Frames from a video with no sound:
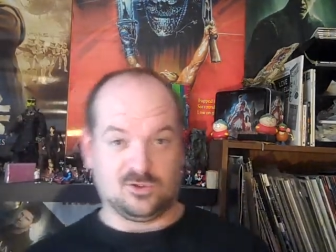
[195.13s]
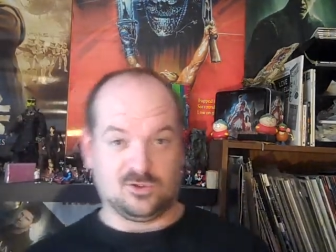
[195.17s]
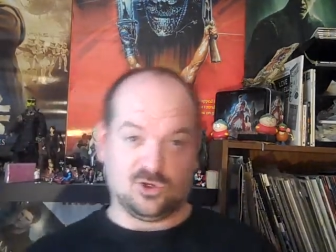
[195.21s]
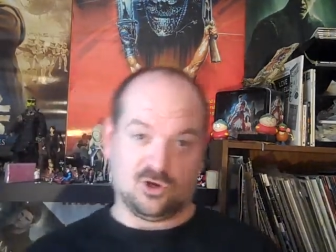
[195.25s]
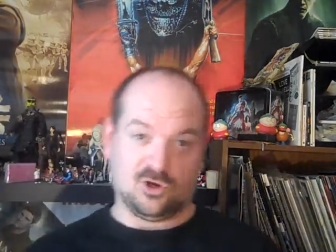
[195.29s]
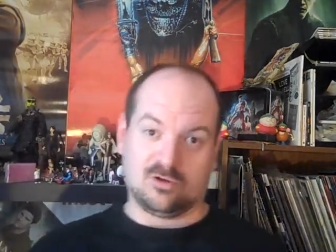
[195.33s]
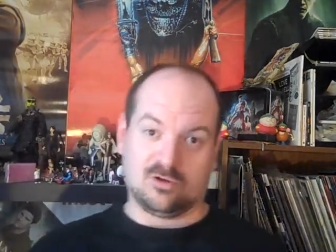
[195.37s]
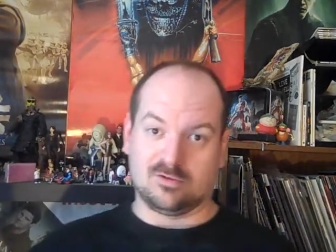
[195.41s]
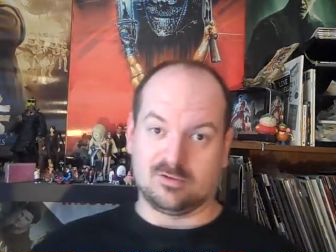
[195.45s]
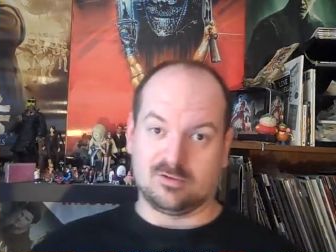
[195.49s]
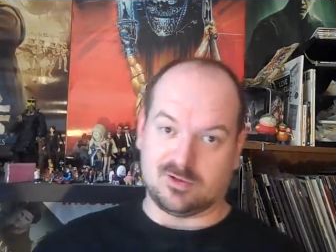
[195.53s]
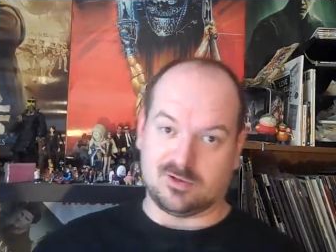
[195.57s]

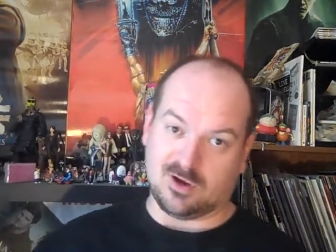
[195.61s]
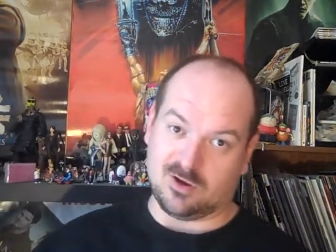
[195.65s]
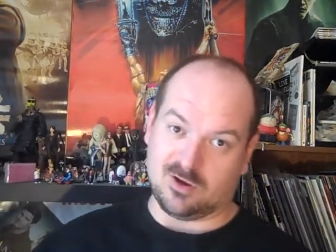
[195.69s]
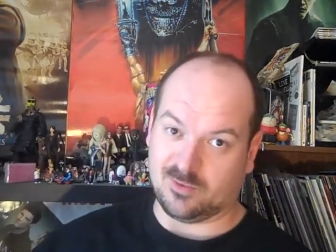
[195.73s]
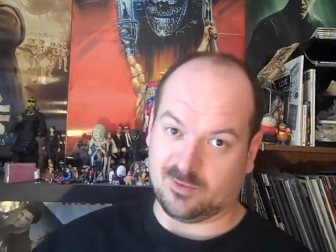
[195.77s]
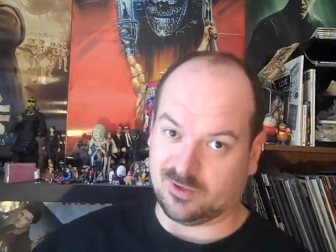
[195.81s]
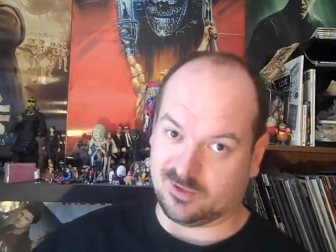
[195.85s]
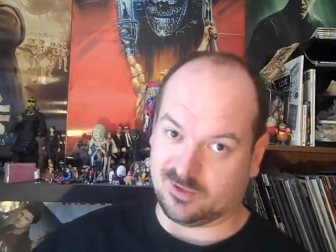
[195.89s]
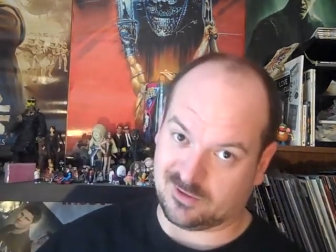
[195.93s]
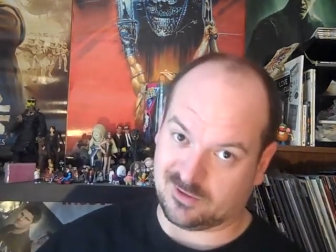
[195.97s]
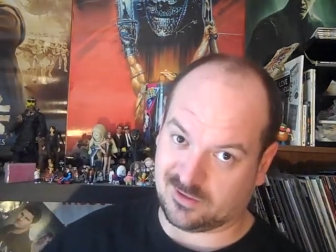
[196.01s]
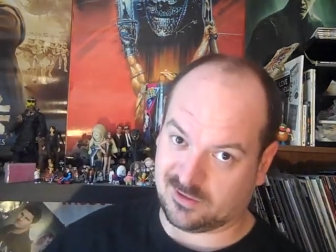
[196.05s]
John
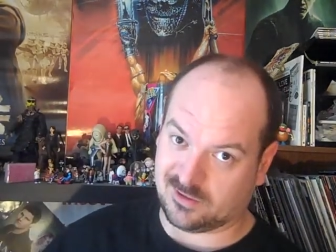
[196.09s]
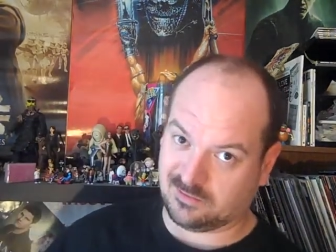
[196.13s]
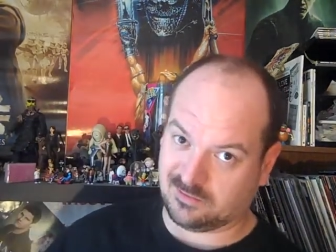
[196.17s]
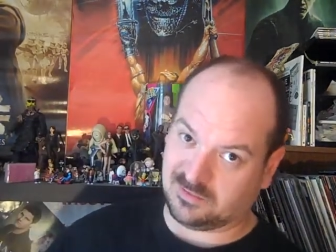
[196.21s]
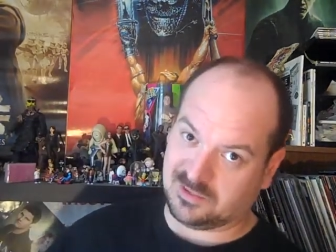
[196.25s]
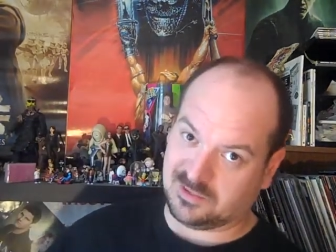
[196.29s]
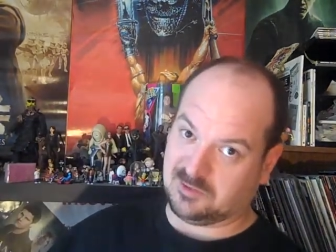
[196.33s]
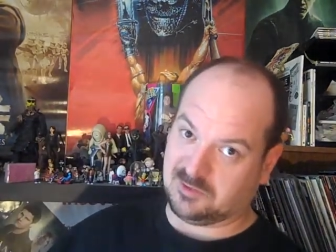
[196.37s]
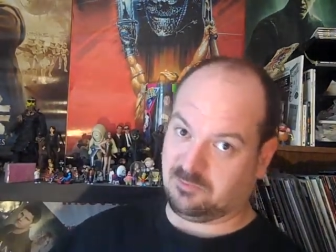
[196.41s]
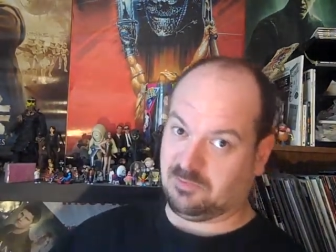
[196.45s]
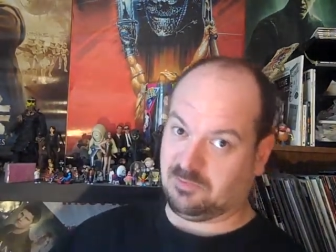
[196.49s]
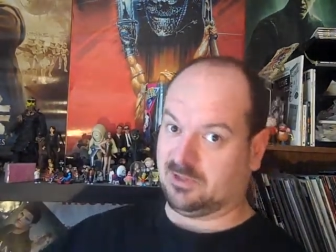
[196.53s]
Thomas
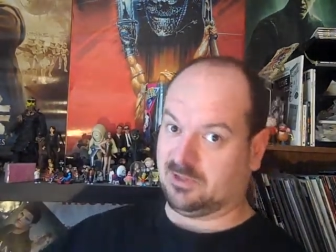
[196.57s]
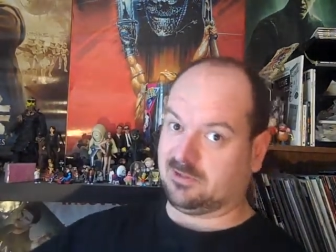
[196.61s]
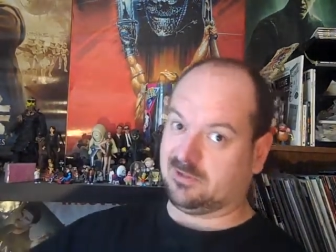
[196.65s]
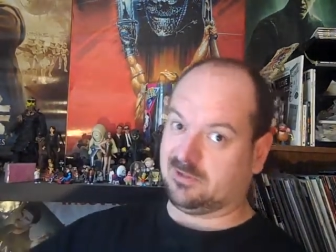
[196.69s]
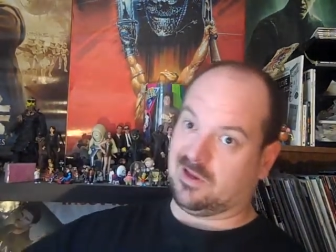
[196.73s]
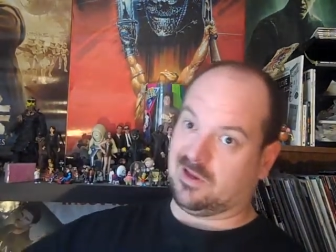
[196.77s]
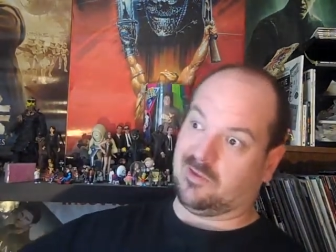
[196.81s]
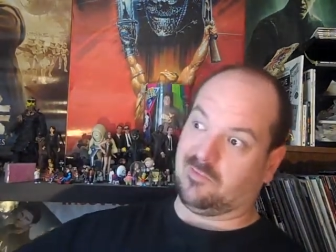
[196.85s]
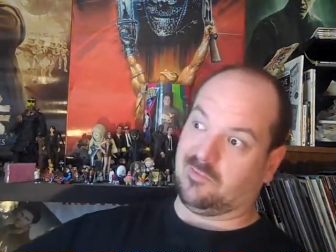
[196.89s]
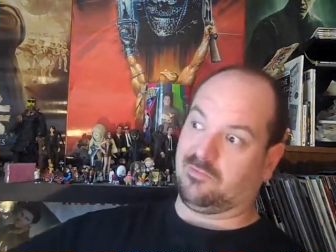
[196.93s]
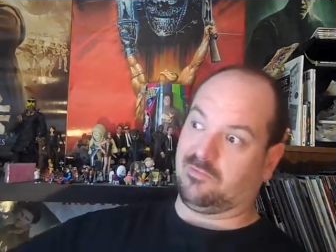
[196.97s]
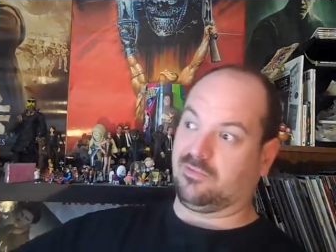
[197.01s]
spits
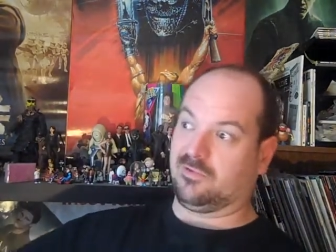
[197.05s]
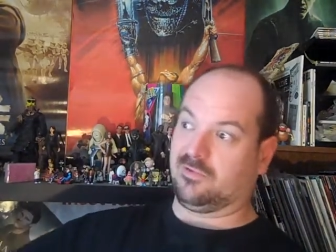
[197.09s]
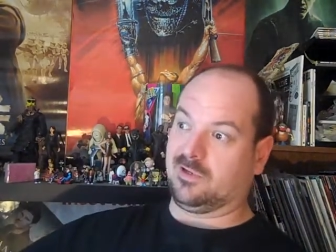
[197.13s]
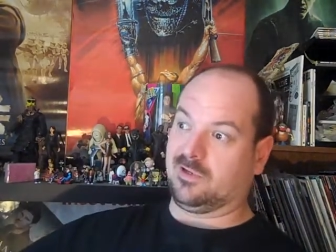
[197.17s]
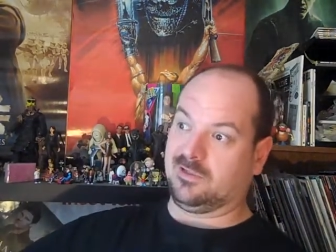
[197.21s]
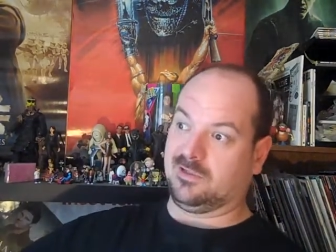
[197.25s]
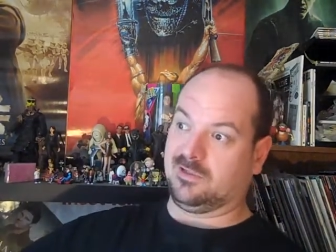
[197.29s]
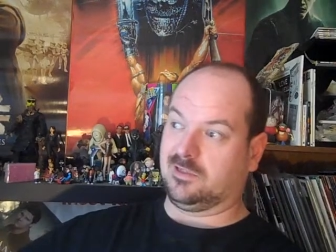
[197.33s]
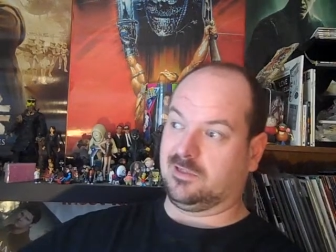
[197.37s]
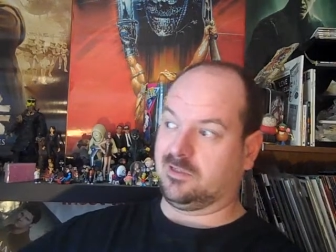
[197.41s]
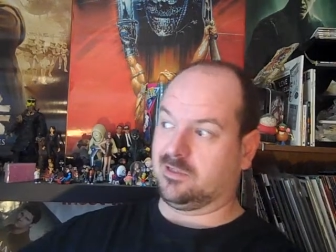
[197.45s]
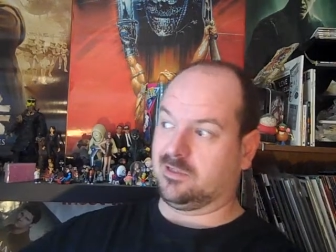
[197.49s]
up
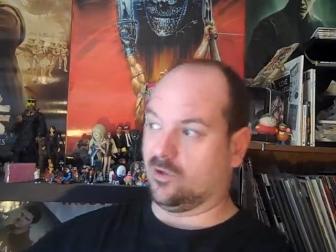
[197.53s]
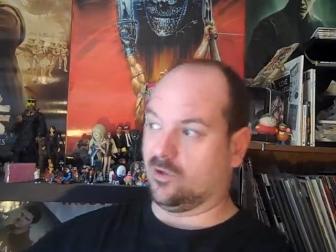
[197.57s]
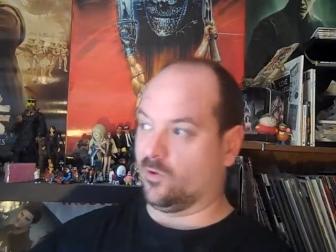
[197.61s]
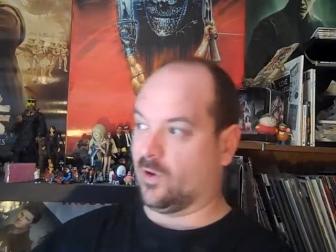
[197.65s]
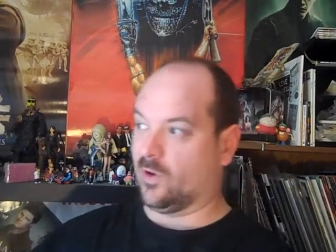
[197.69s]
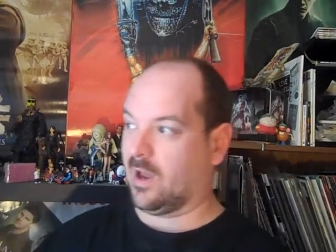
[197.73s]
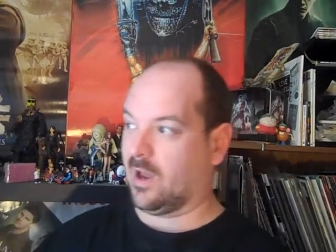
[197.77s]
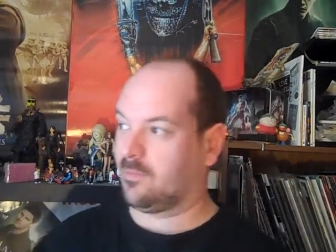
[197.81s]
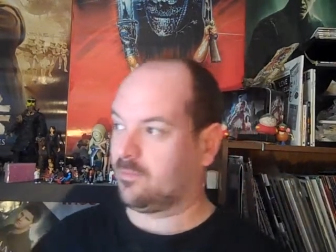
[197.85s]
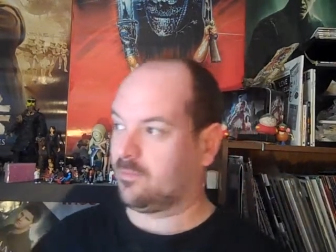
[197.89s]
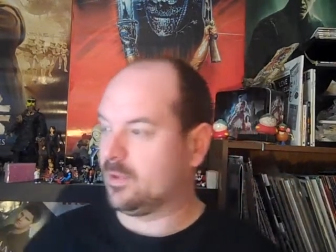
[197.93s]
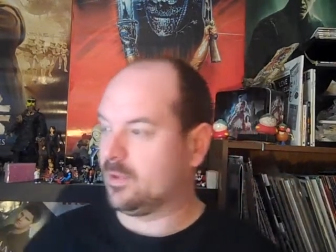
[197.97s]
because he's so
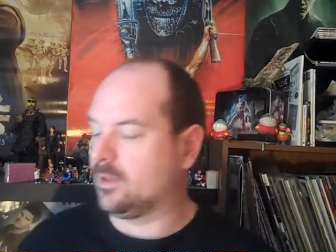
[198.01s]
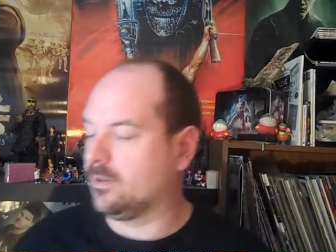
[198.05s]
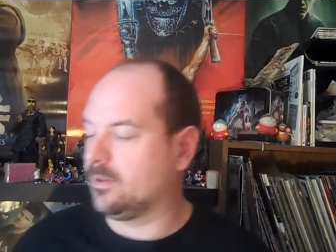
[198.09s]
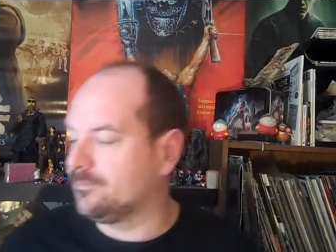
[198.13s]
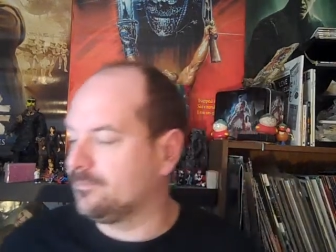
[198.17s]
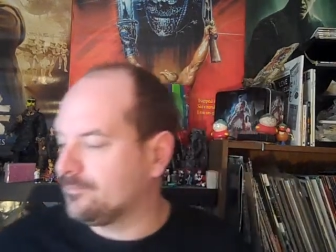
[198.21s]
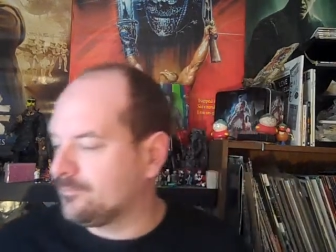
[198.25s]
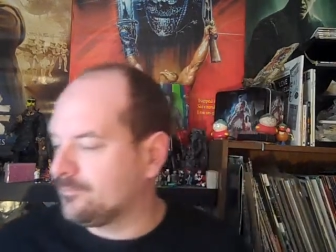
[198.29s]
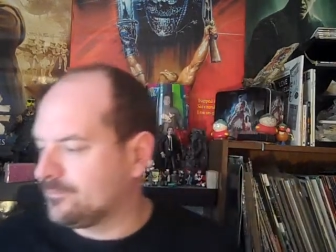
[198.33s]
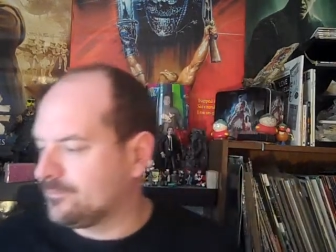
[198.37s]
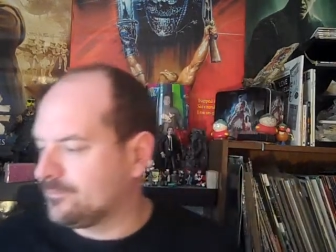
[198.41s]
happy.